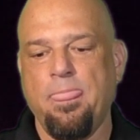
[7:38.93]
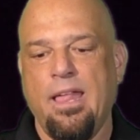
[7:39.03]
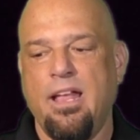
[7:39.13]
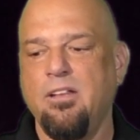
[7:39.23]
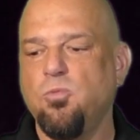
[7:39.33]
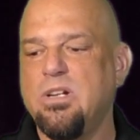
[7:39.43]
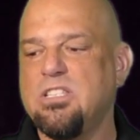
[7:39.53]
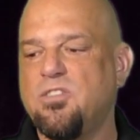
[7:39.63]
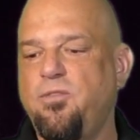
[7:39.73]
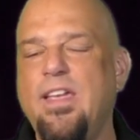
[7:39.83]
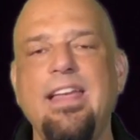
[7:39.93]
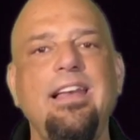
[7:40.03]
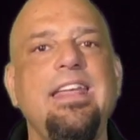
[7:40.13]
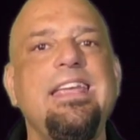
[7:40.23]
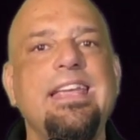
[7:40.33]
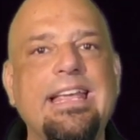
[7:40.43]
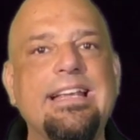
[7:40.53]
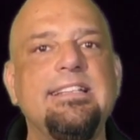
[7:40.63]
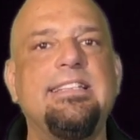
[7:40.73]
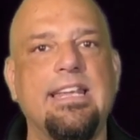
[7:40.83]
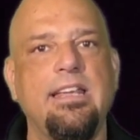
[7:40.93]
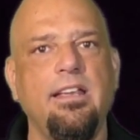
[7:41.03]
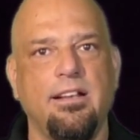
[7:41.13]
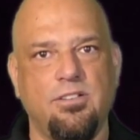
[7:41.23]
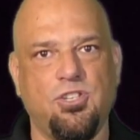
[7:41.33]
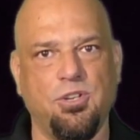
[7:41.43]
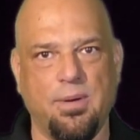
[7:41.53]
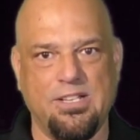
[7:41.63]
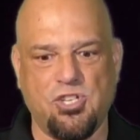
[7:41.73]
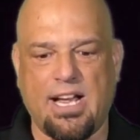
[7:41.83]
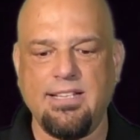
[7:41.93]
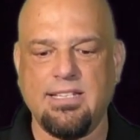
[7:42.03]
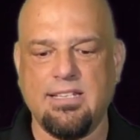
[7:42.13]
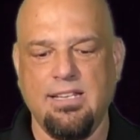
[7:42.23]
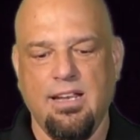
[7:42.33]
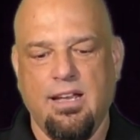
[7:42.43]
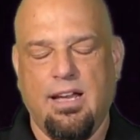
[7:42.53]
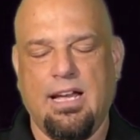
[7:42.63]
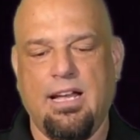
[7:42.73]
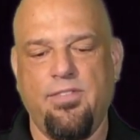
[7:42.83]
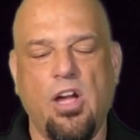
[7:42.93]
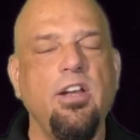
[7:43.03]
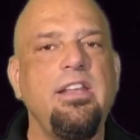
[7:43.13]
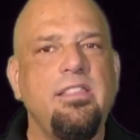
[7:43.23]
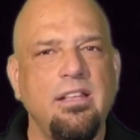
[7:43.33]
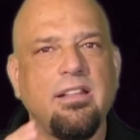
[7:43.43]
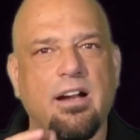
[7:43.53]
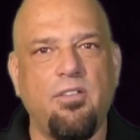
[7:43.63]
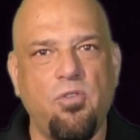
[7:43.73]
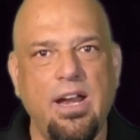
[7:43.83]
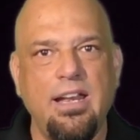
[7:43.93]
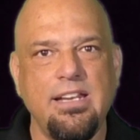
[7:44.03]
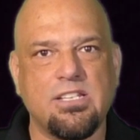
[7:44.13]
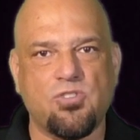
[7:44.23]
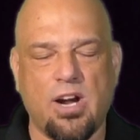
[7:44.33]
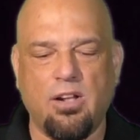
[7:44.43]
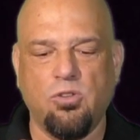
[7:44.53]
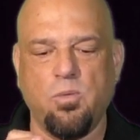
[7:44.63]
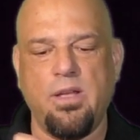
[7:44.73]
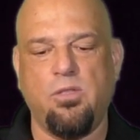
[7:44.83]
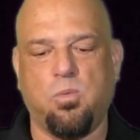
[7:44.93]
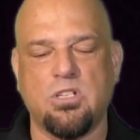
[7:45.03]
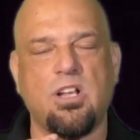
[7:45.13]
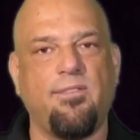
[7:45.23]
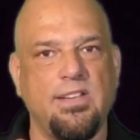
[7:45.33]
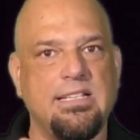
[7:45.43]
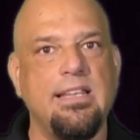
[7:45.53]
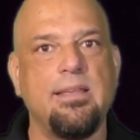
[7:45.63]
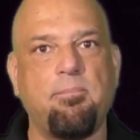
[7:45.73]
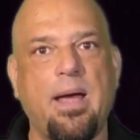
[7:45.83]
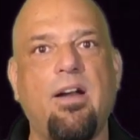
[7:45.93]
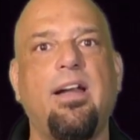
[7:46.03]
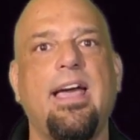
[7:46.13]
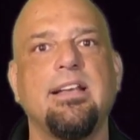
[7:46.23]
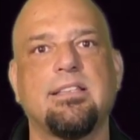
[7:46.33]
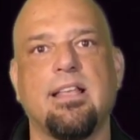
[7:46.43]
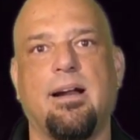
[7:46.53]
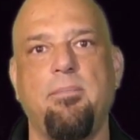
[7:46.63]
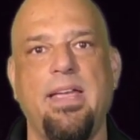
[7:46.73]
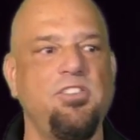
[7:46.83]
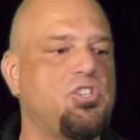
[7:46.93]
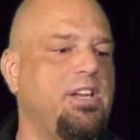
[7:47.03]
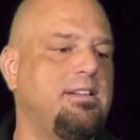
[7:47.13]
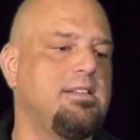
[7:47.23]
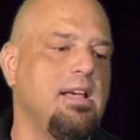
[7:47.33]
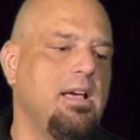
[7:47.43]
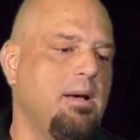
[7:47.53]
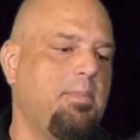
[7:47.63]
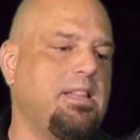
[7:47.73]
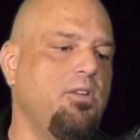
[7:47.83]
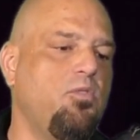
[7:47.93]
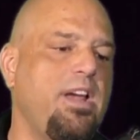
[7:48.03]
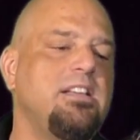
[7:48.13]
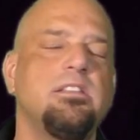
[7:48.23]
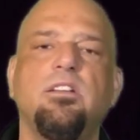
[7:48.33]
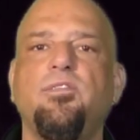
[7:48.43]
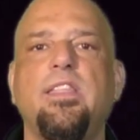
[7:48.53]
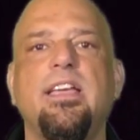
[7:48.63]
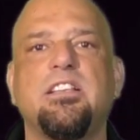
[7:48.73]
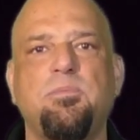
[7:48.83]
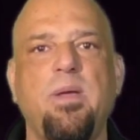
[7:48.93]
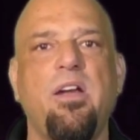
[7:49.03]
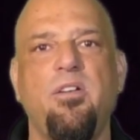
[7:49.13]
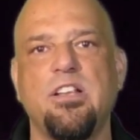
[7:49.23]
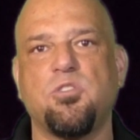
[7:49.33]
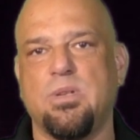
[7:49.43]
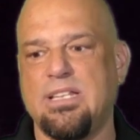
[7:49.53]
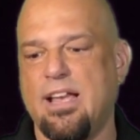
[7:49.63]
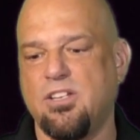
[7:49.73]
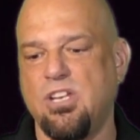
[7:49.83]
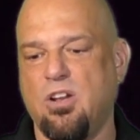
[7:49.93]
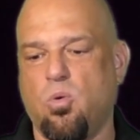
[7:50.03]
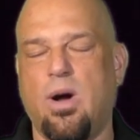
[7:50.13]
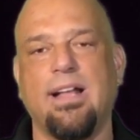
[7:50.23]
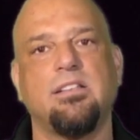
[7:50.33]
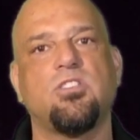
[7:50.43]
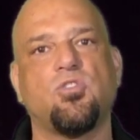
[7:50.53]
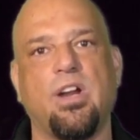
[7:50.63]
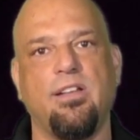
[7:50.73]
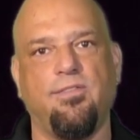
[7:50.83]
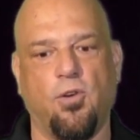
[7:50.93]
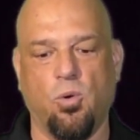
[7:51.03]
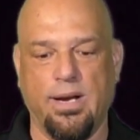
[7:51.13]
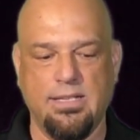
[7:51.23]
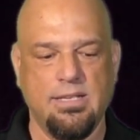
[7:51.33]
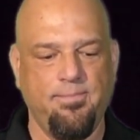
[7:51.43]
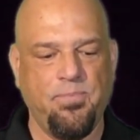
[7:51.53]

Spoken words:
it was fairly easy to adjust. The only thing that I really struggled with was obviously the parallax that I mentioned, but the rest of the experience was actually quite straightforward.